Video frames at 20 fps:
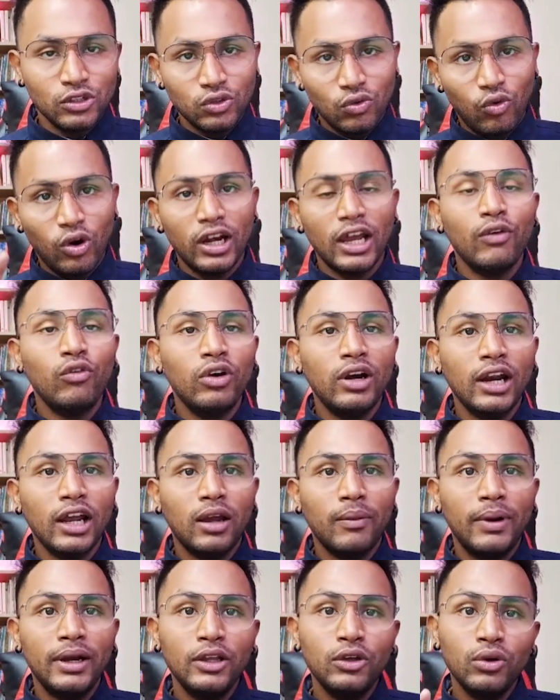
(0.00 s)
What I would
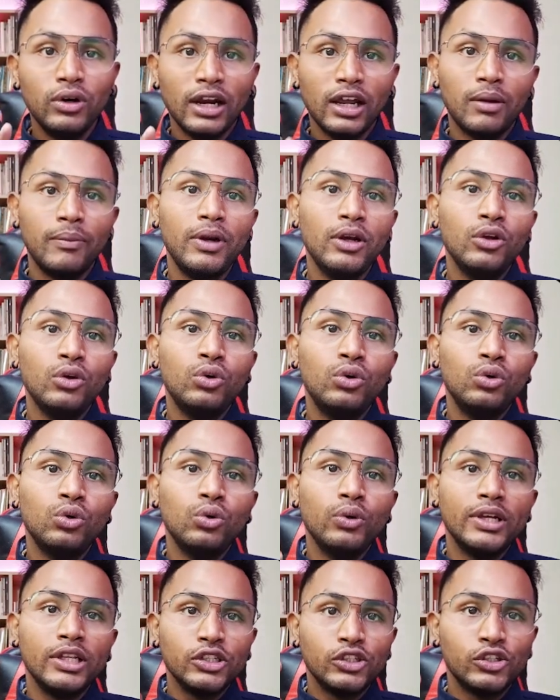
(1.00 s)
recommend you
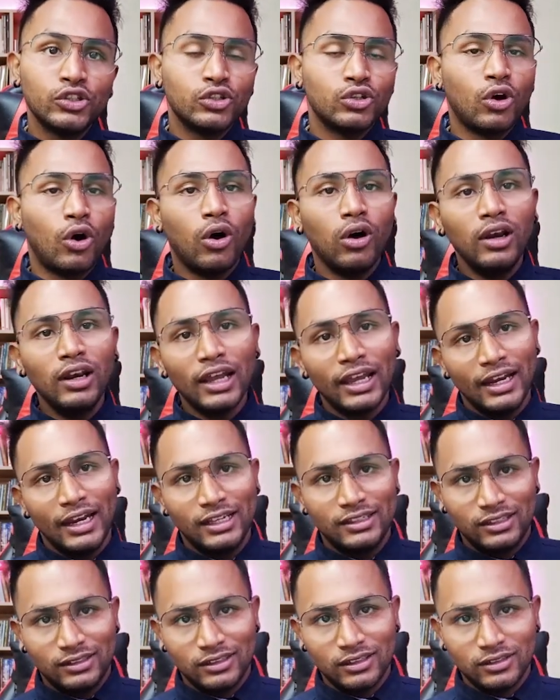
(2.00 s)
to install
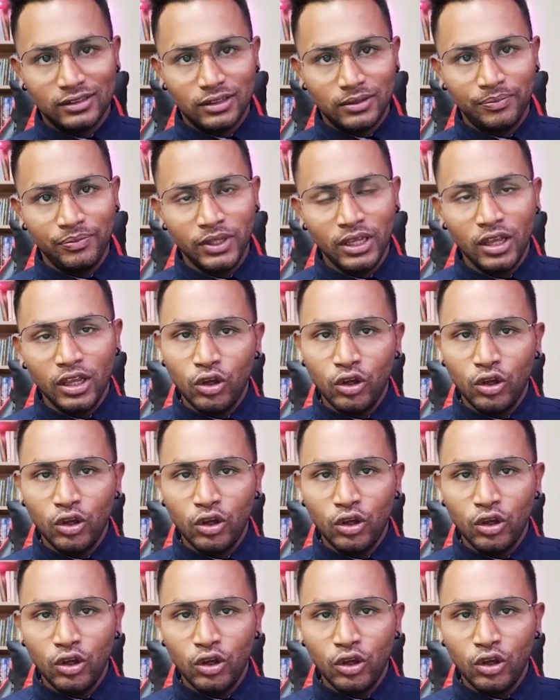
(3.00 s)
Linux system,